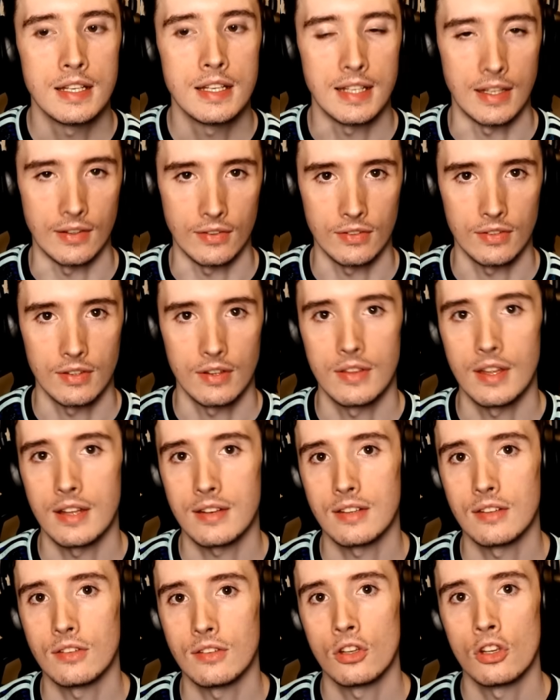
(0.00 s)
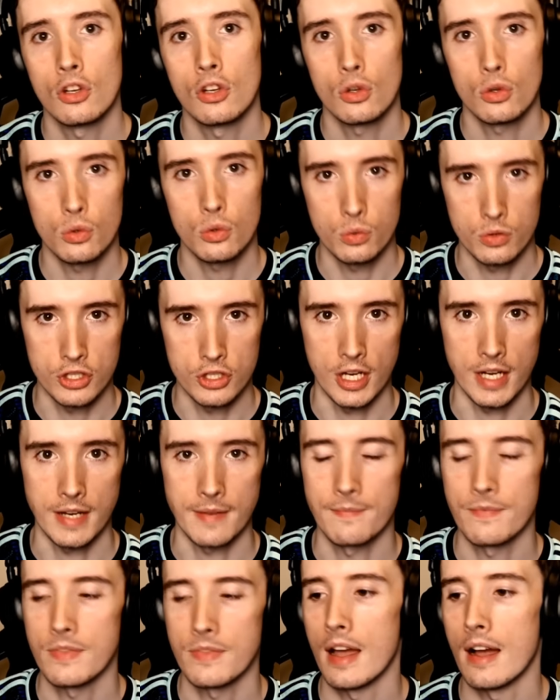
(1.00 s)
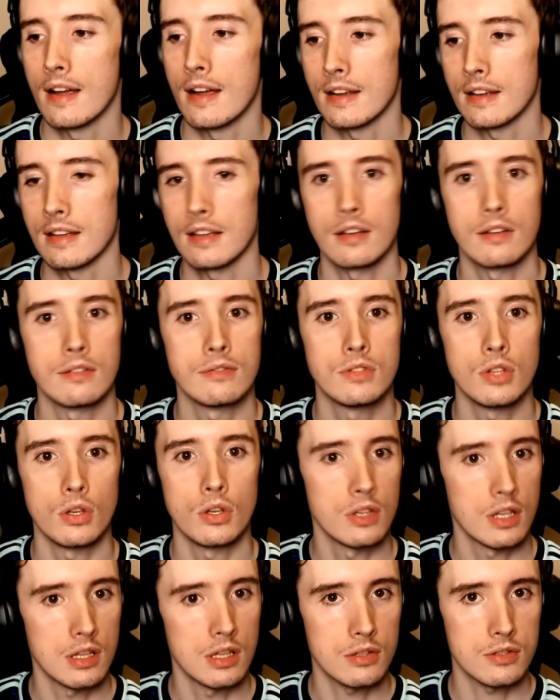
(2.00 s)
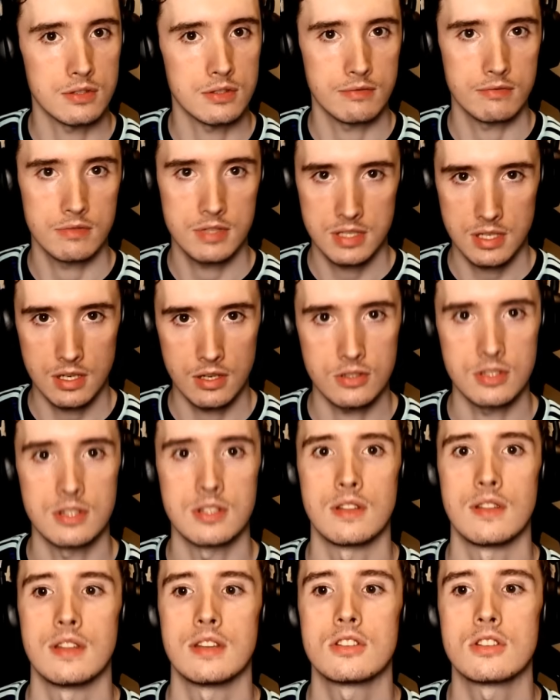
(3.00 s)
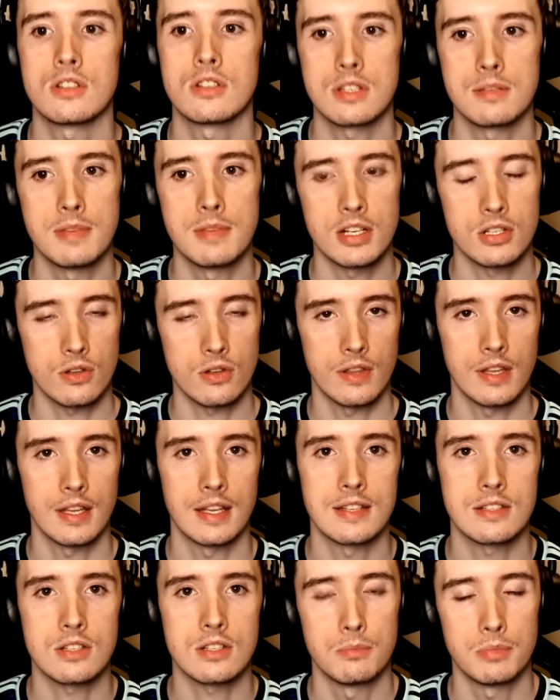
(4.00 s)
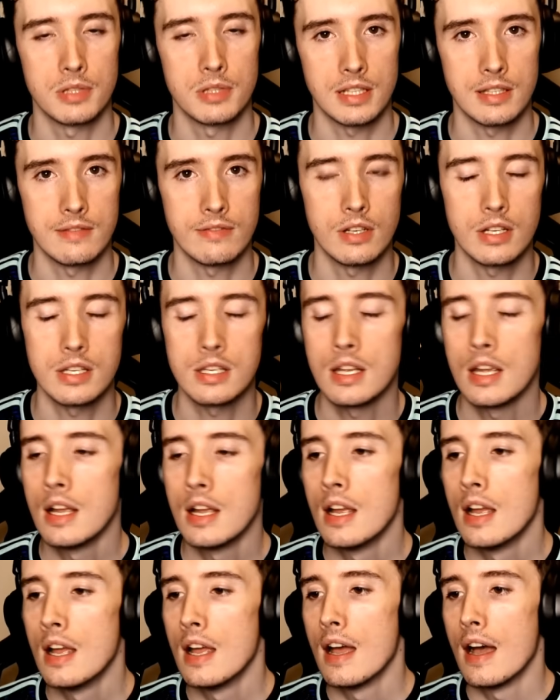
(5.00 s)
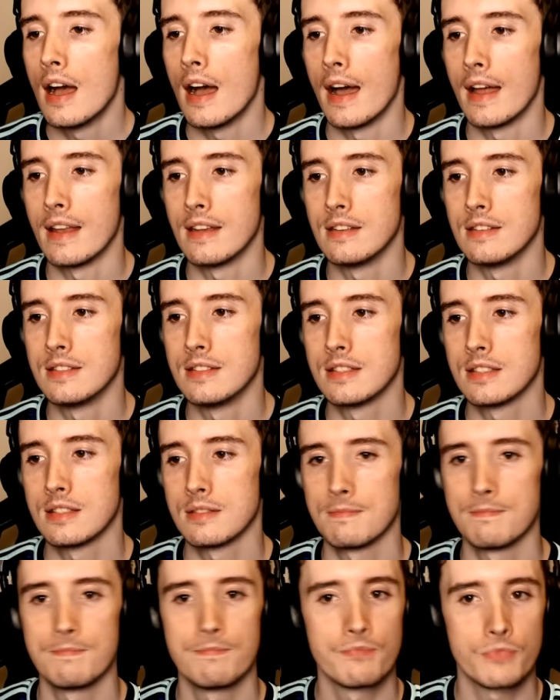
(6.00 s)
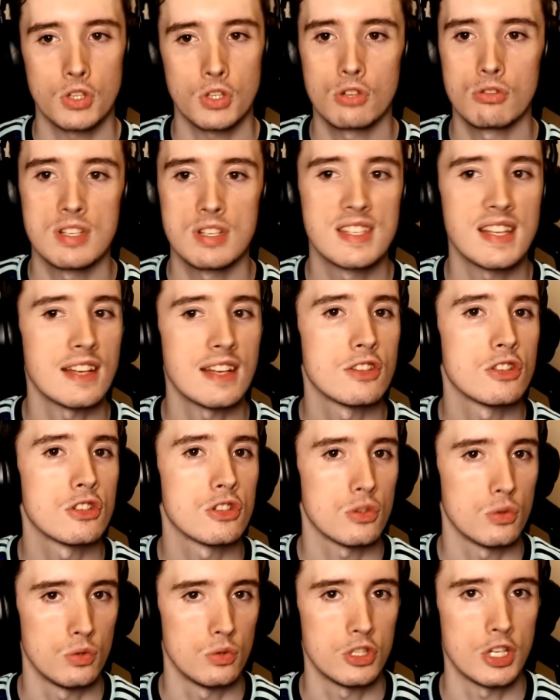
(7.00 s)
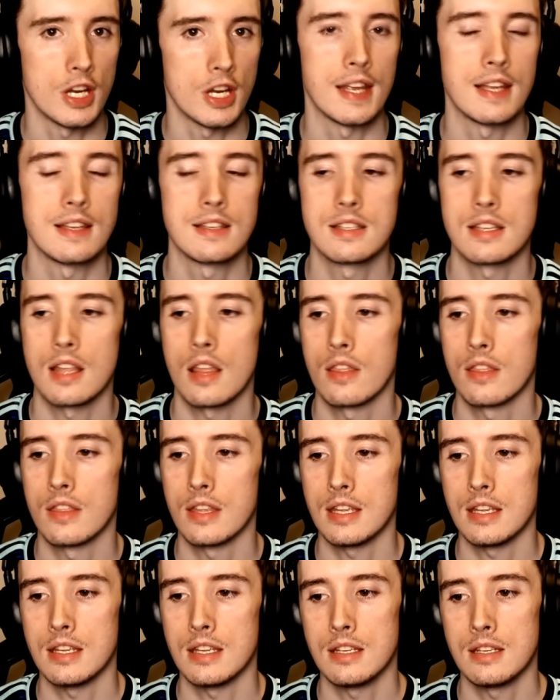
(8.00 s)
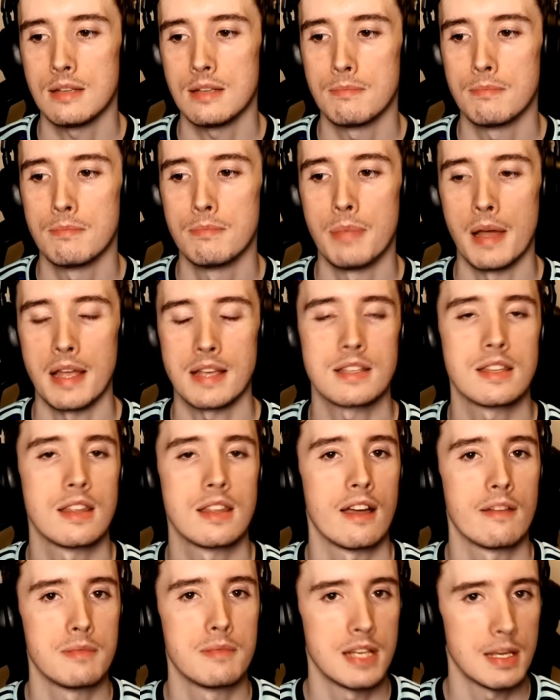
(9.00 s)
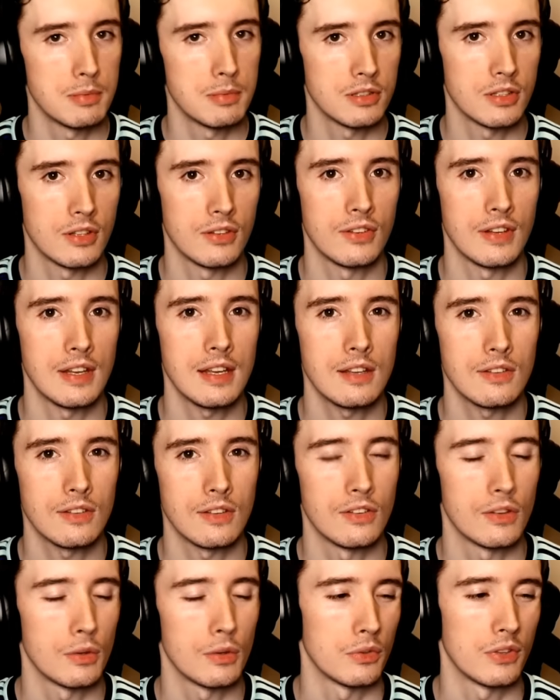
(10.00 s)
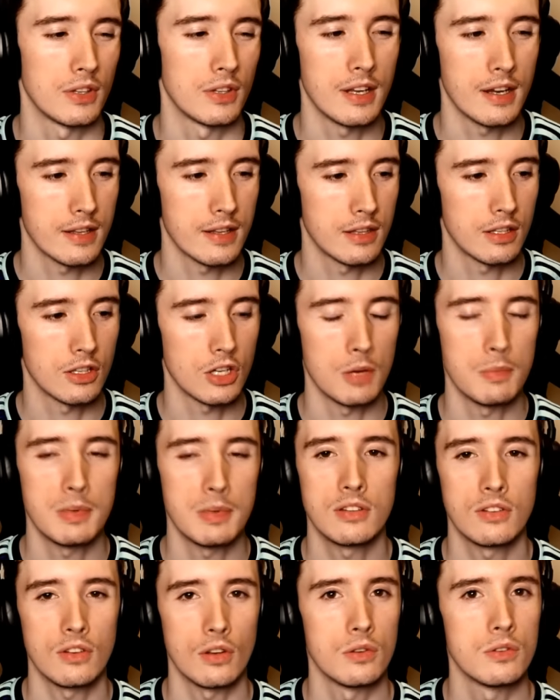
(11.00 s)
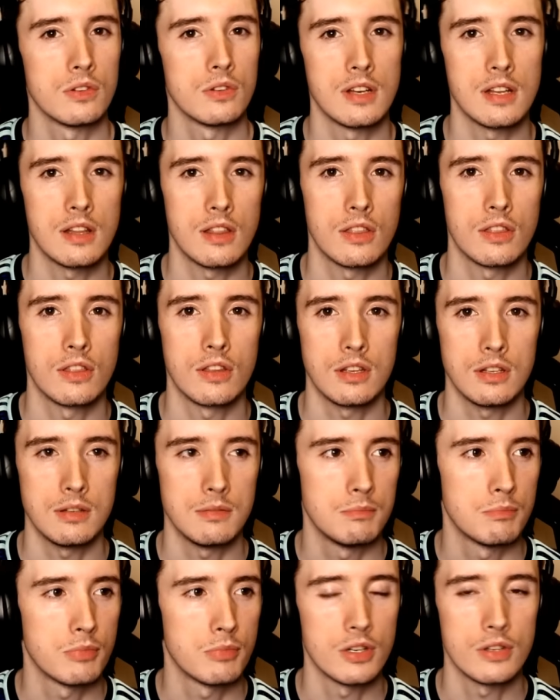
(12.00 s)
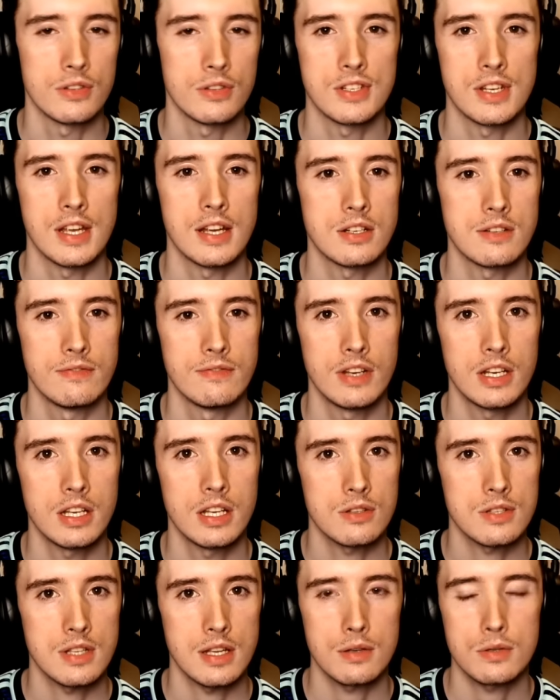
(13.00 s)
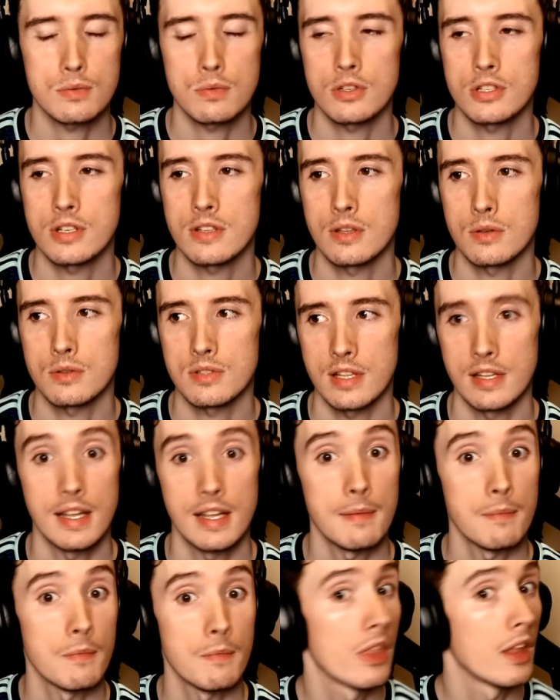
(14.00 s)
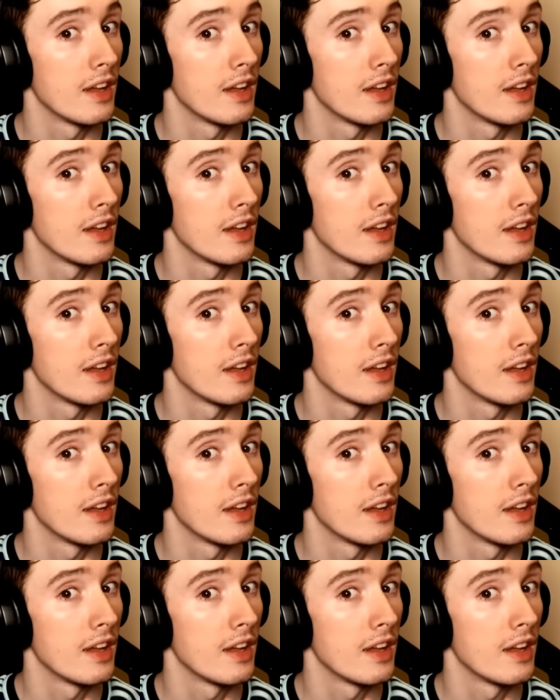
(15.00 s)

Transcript: Yes, that is Uche. I have done a lot of research into this just to make sure that it is completely fine. And Christantus Uche is the best that I've been able to see it, since there was a guy in the comments underneath the pronunciation videos that I was watching that was like, yeah,